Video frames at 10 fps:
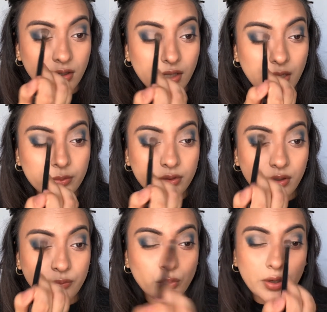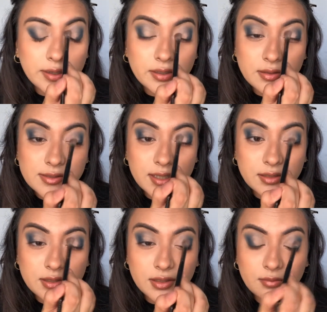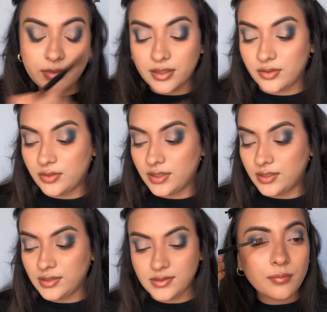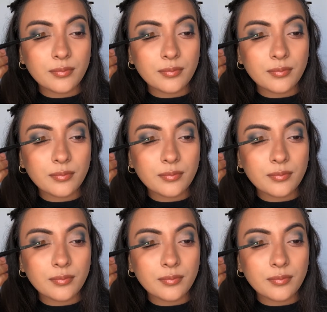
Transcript: I want to avoid setting my crease.